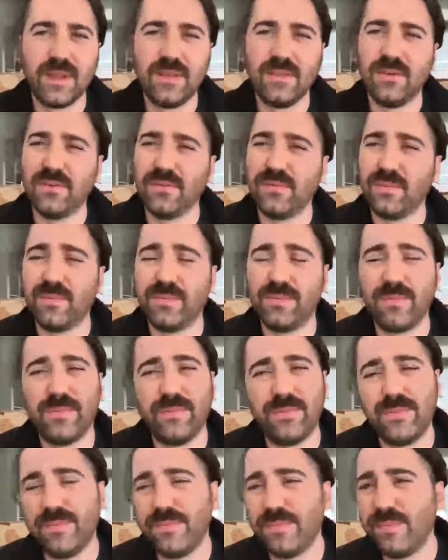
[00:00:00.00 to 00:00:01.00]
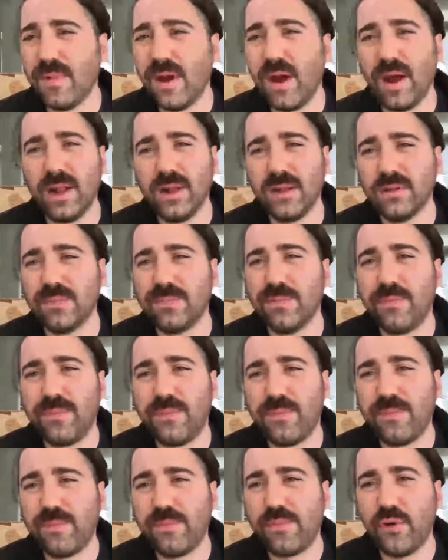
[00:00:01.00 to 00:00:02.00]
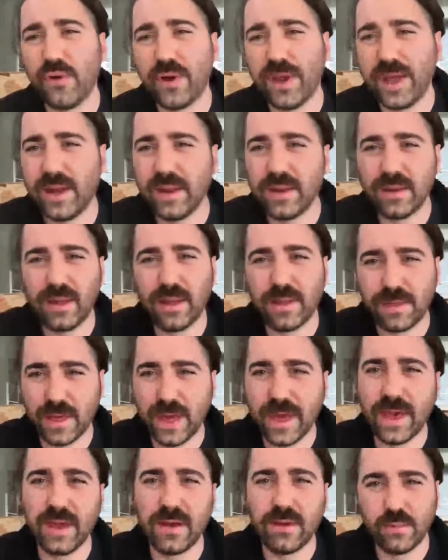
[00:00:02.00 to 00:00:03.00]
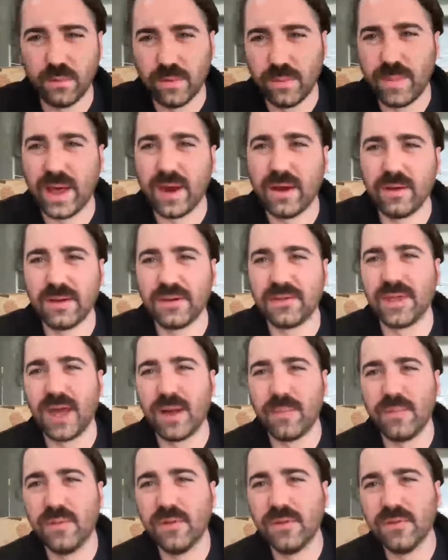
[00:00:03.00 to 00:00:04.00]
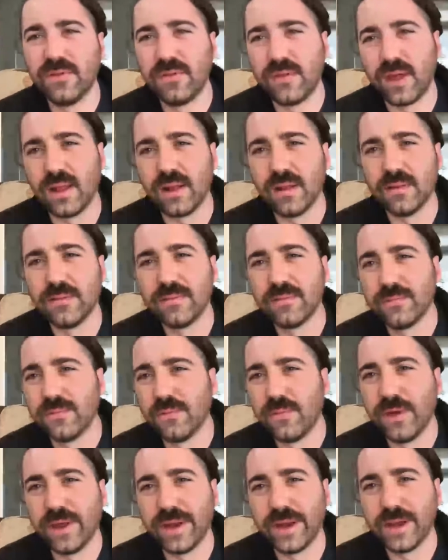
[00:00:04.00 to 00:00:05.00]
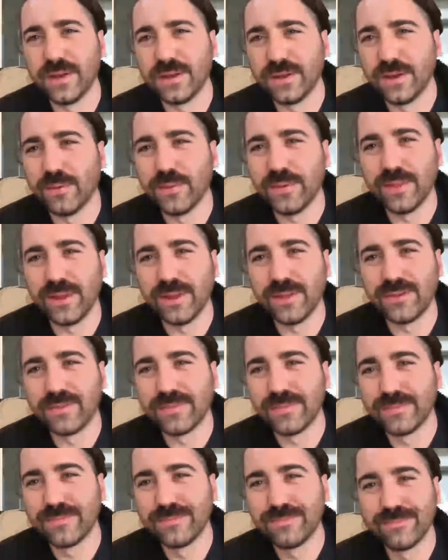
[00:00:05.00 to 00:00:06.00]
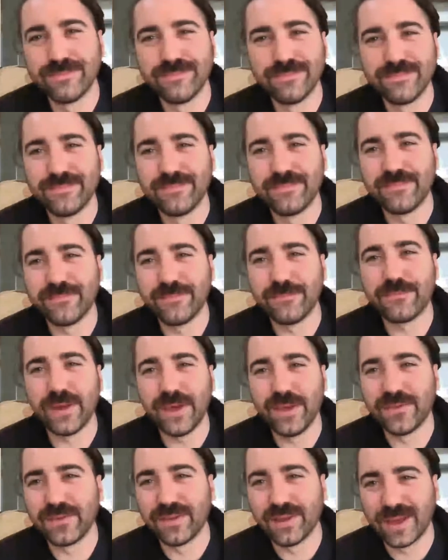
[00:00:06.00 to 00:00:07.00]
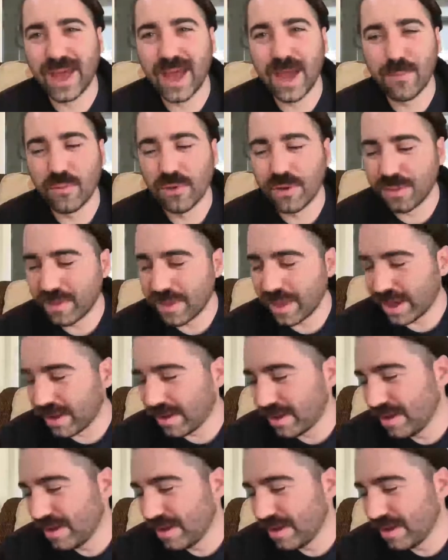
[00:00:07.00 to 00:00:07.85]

There's, I'll put in a thing with better examples than what I can do in this face to camera thing.